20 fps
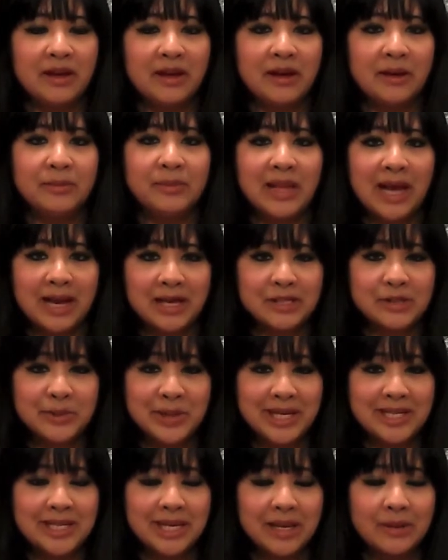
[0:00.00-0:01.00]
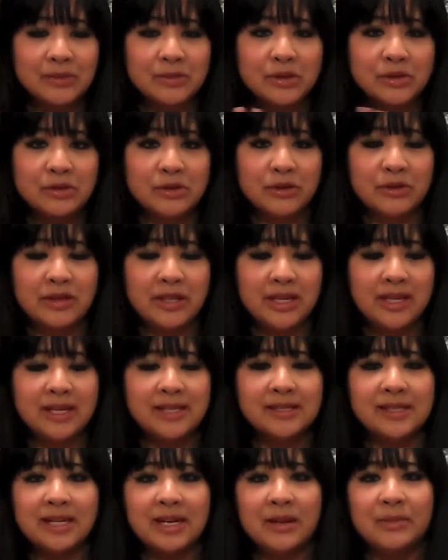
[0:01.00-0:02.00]
the black suede damsels are
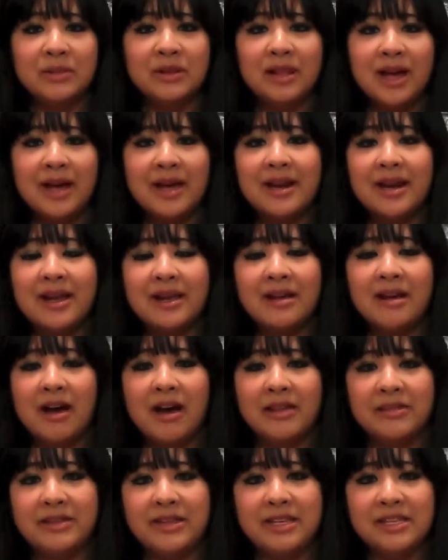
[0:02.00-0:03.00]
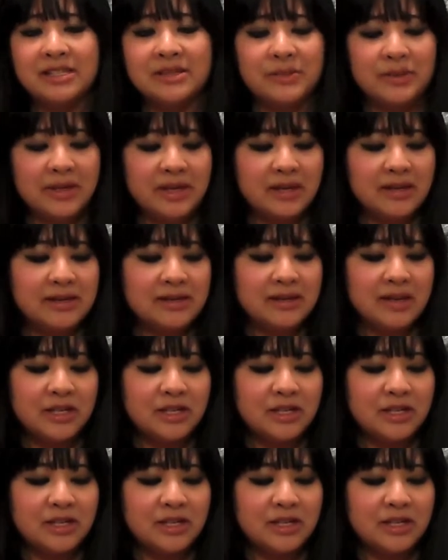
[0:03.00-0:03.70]
these and I'm glad I got these because